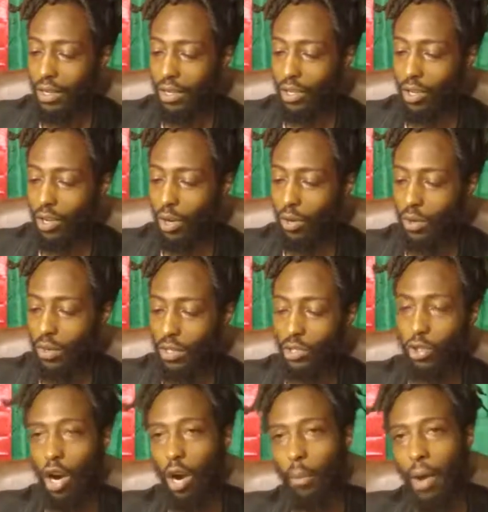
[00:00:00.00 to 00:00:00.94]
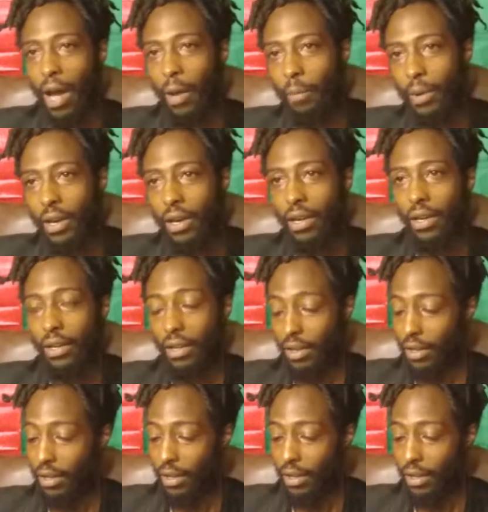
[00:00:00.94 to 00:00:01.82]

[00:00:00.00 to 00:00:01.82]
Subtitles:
You know, Trump might be,